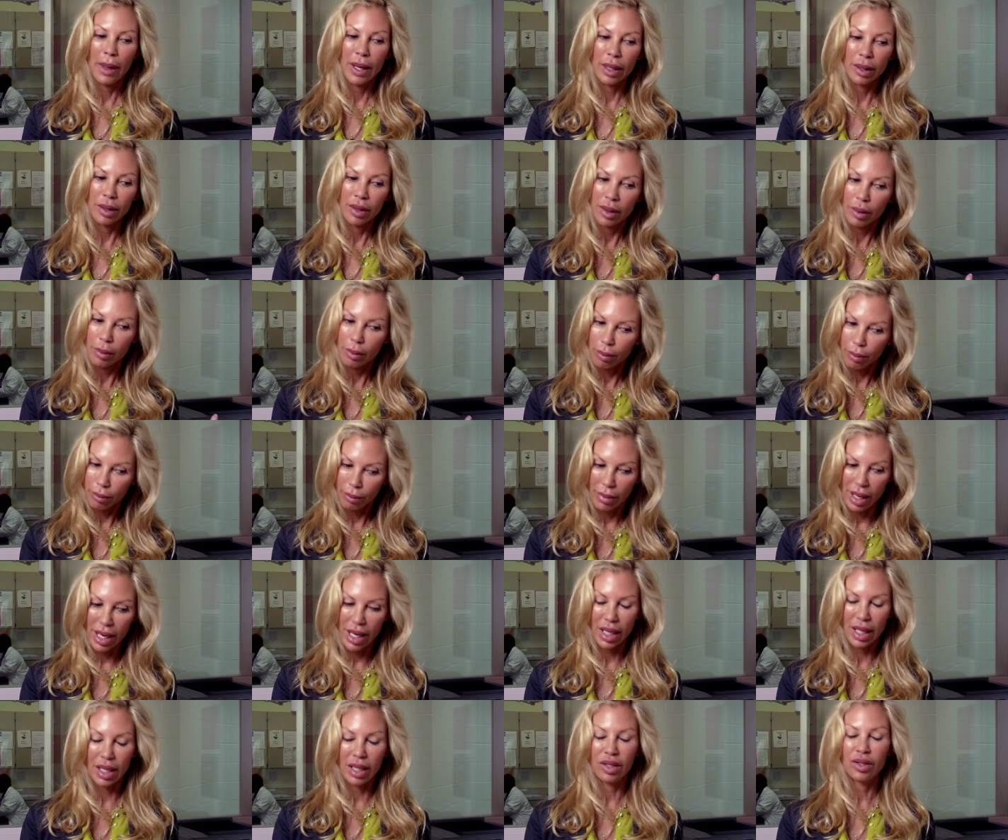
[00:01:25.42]
that
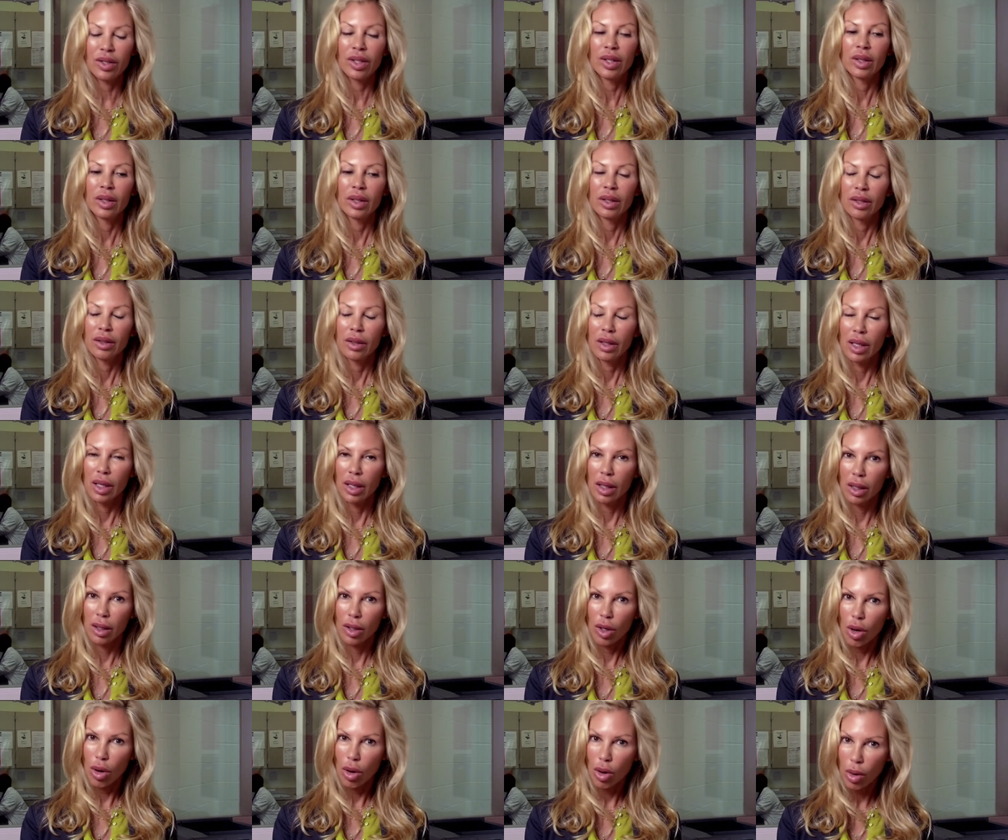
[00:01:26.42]
made
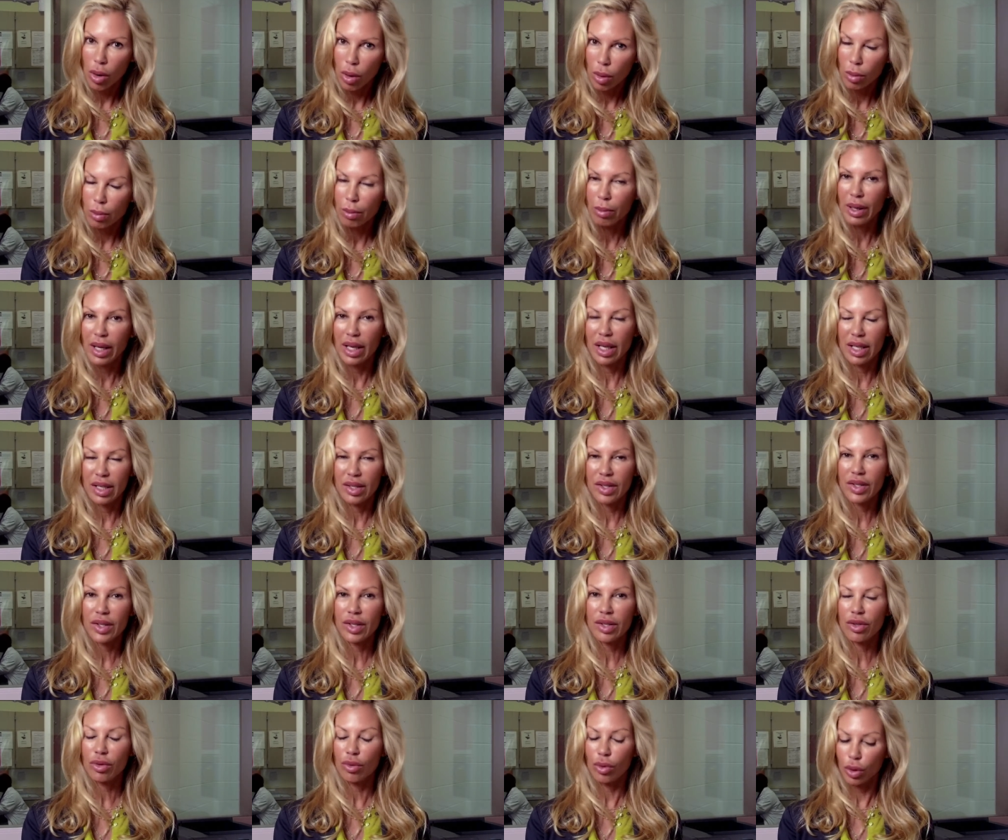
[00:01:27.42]

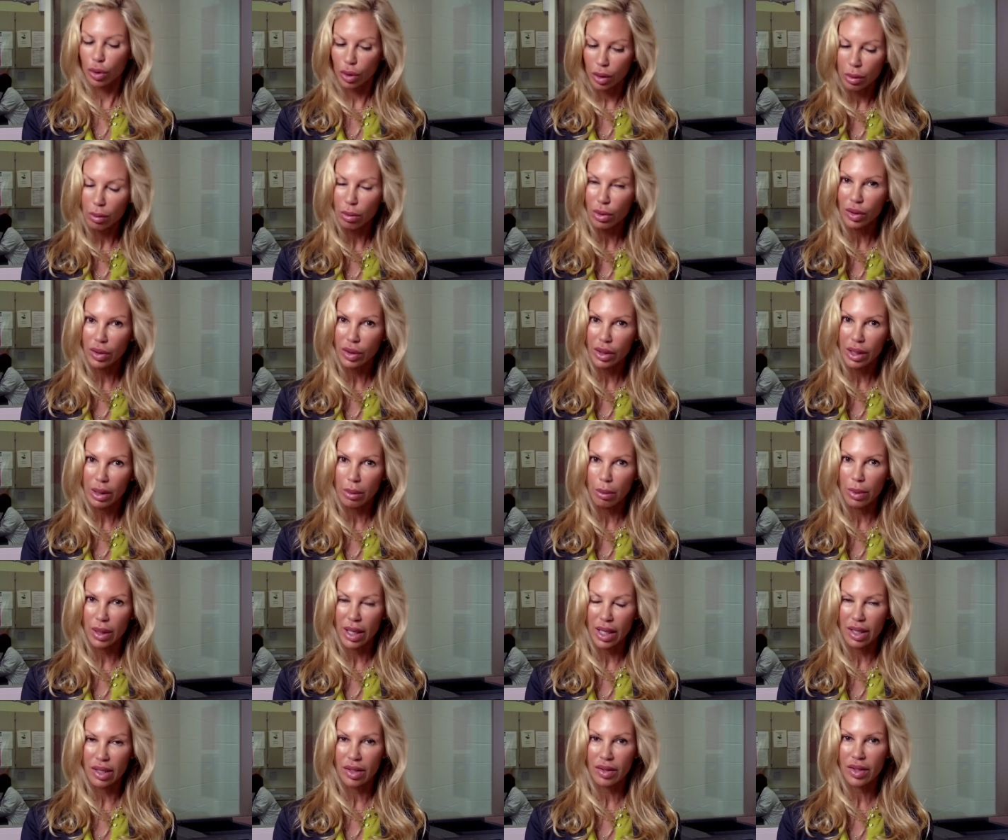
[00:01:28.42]
home-based or
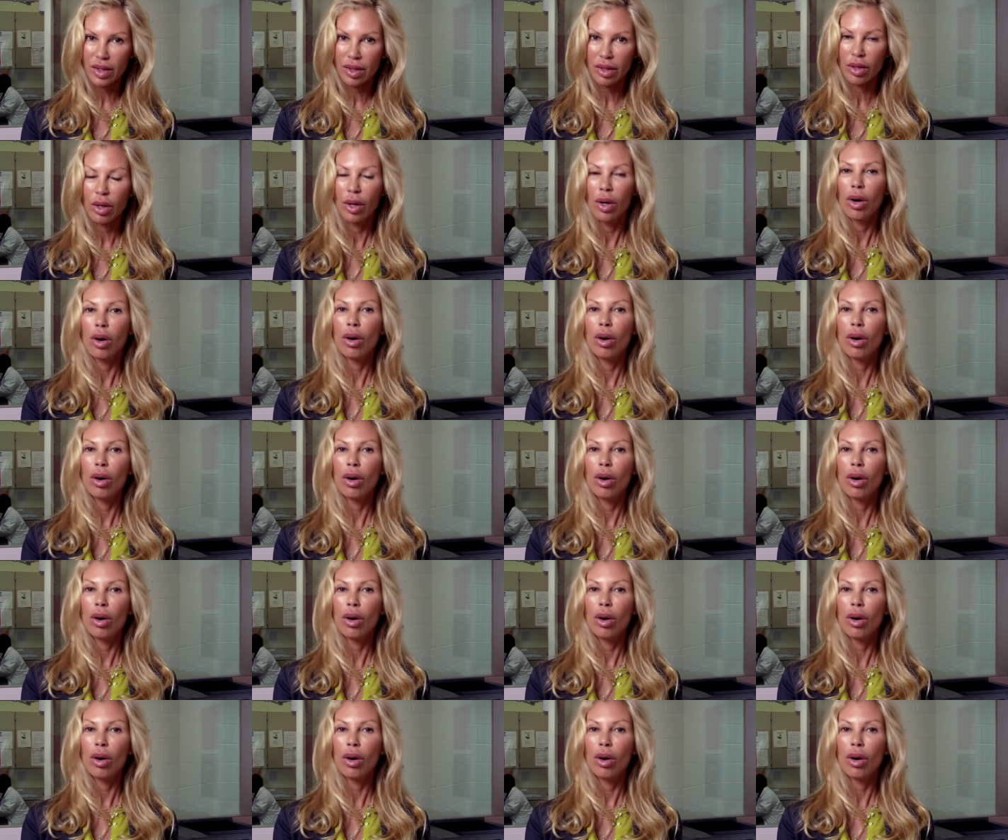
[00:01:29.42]
community-based